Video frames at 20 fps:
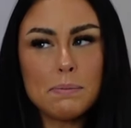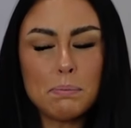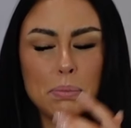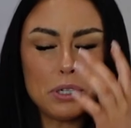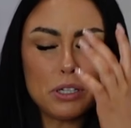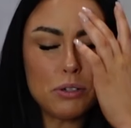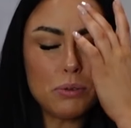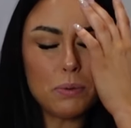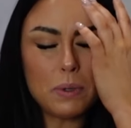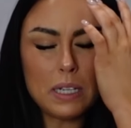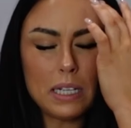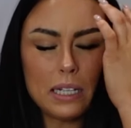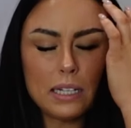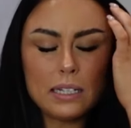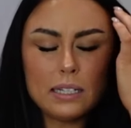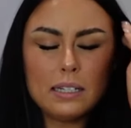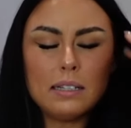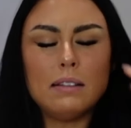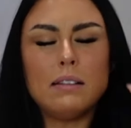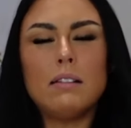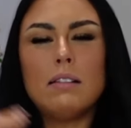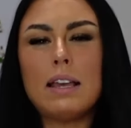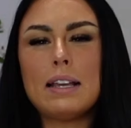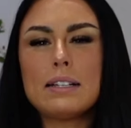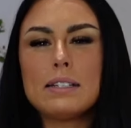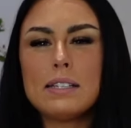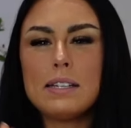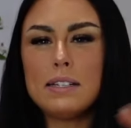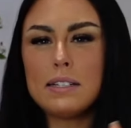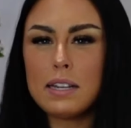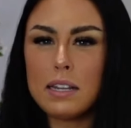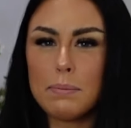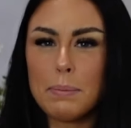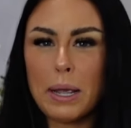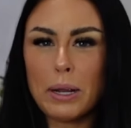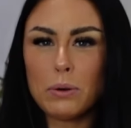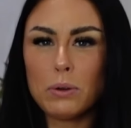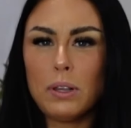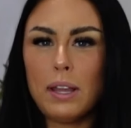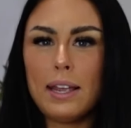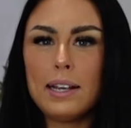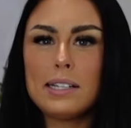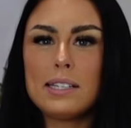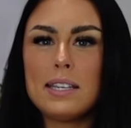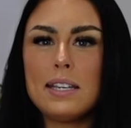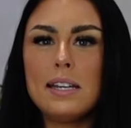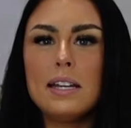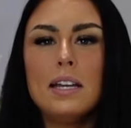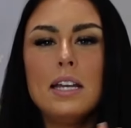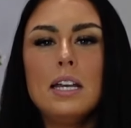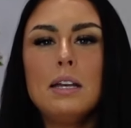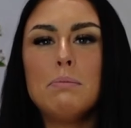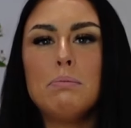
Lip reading: between the Legacy to the Micro Legacy.